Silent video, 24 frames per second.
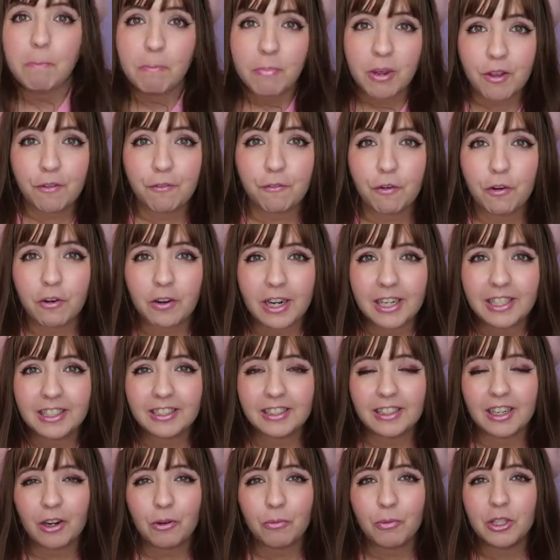Before I
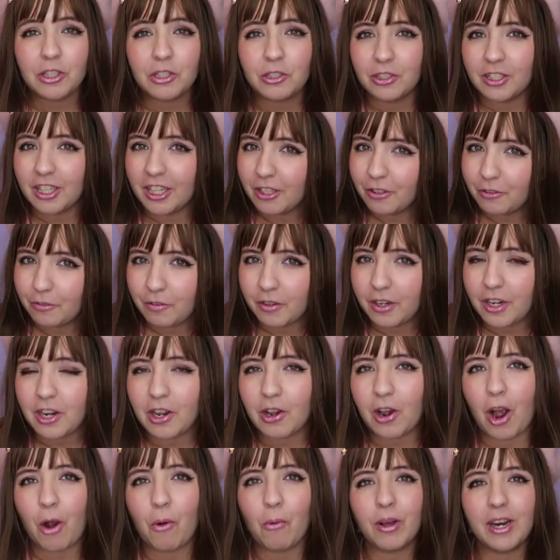start with today's
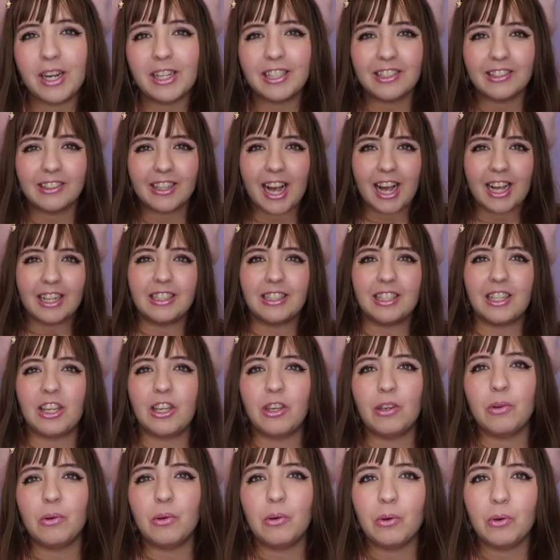video, I wanted to ask
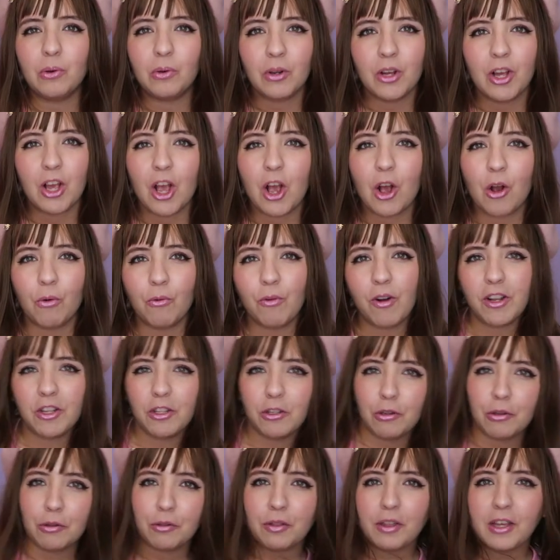you what
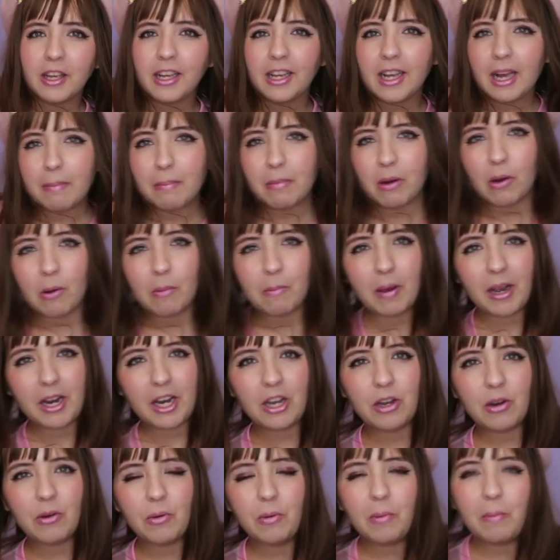do you think about
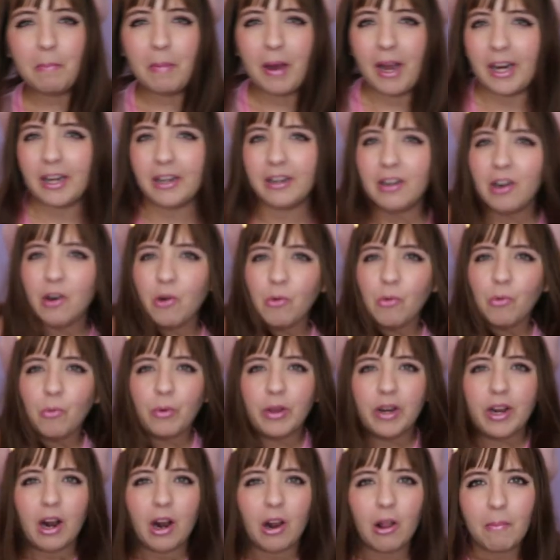my new background
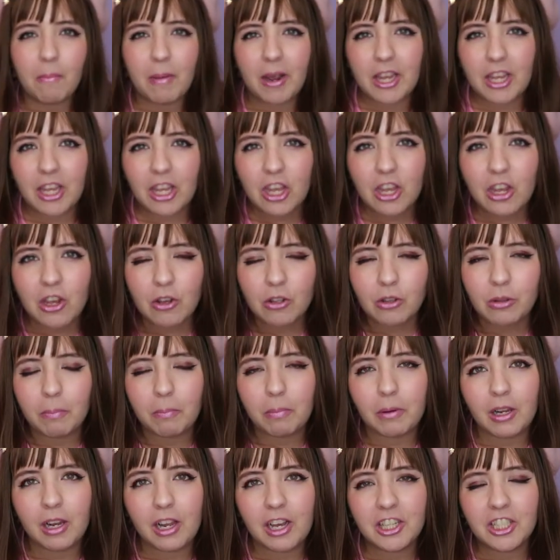with all my cute
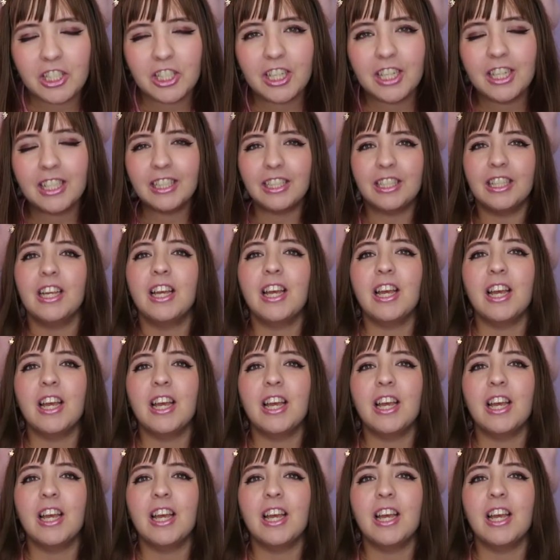plushies?